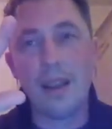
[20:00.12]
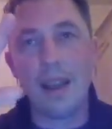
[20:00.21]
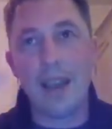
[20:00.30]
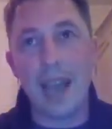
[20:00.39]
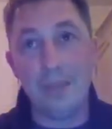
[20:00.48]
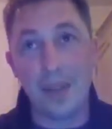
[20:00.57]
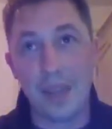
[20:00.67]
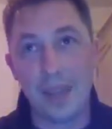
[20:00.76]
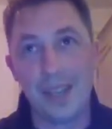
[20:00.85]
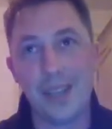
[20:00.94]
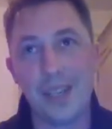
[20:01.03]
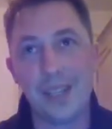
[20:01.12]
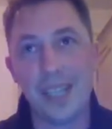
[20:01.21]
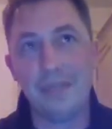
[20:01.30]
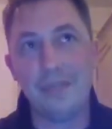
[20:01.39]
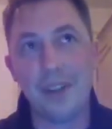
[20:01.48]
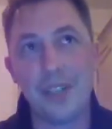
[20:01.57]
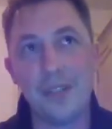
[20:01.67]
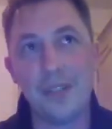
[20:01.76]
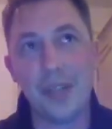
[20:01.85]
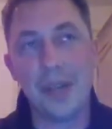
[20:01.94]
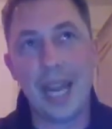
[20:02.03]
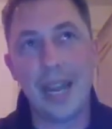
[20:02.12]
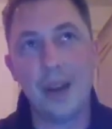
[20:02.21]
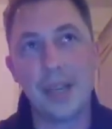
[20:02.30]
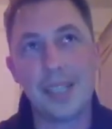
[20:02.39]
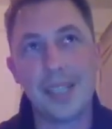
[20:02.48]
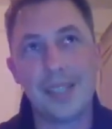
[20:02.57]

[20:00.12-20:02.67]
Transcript: everything that you can see in front of you and how it's